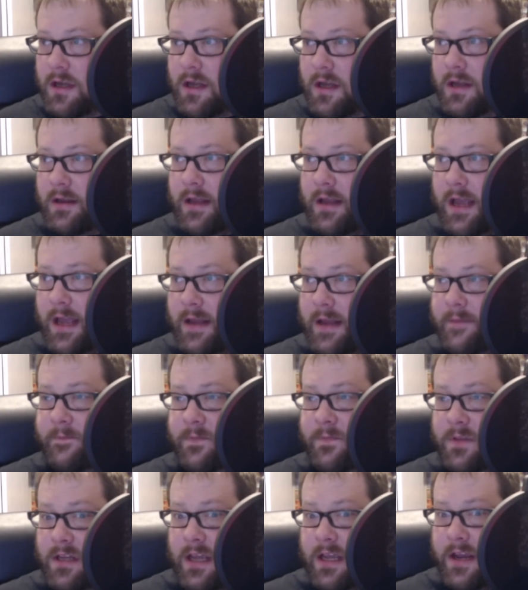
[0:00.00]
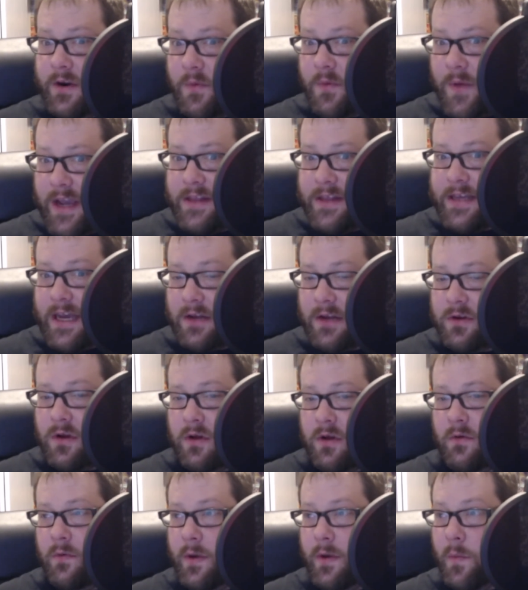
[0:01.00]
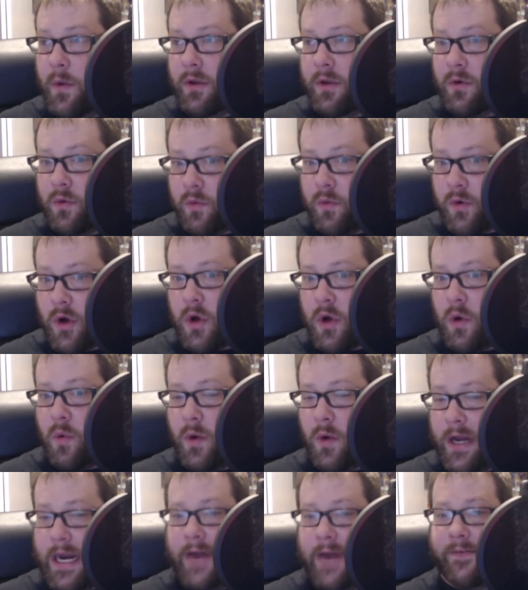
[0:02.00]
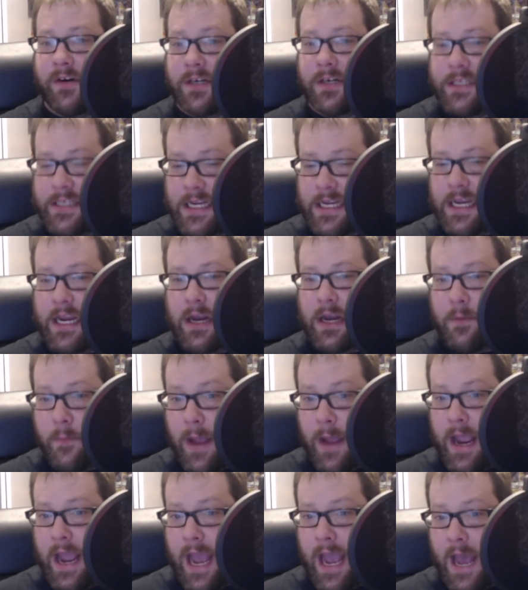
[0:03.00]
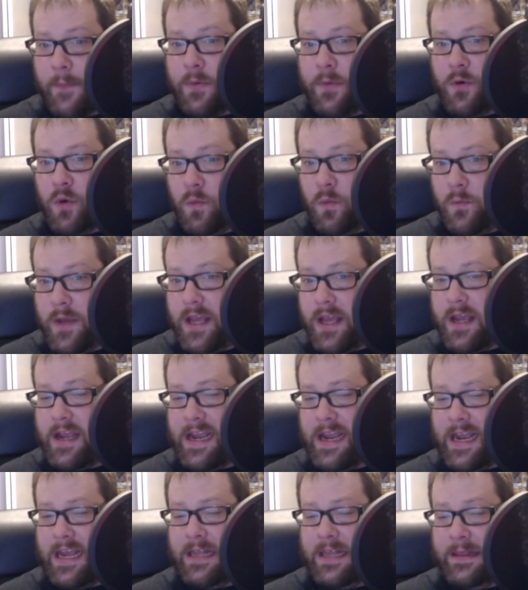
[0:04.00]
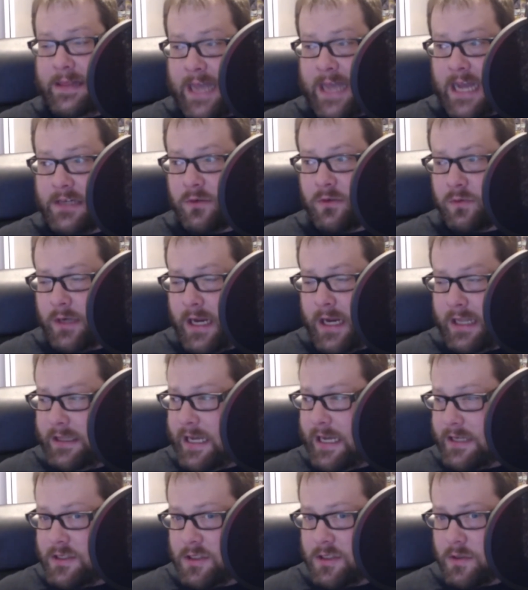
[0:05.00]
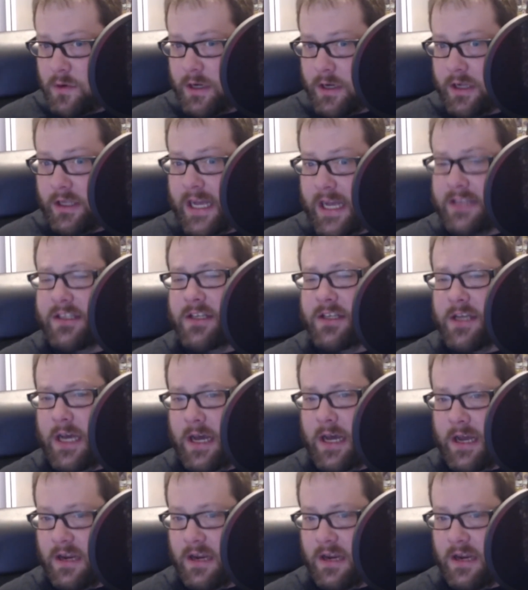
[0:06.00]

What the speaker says: and in a way that will grow whatever seed may happen to be in that soil at the time.